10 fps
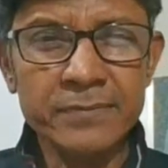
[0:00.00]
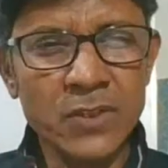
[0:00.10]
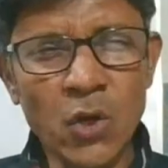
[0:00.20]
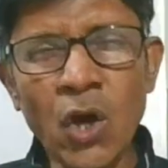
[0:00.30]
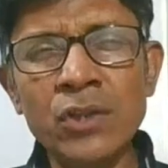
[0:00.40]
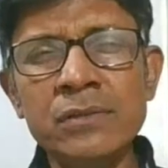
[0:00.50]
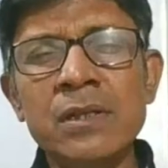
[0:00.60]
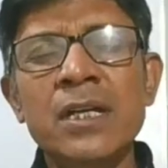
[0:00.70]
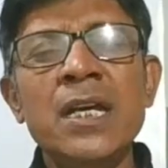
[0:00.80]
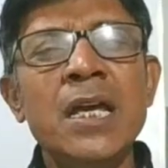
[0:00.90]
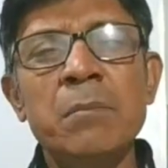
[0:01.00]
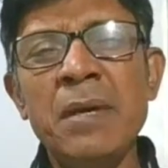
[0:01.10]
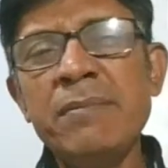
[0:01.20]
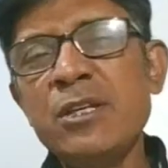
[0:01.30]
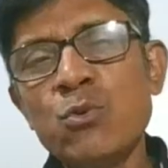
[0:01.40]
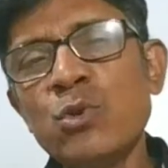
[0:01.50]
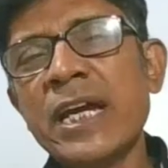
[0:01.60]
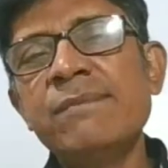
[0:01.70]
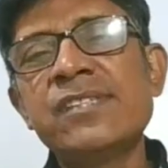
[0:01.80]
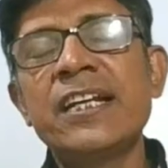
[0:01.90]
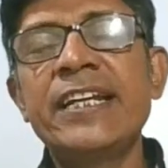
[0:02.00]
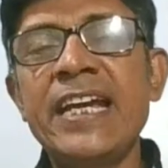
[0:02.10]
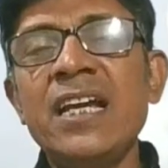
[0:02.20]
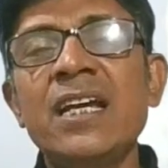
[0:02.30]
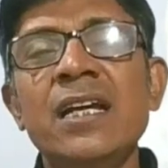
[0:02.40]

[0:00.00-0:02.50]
on maybe 2 times in a day.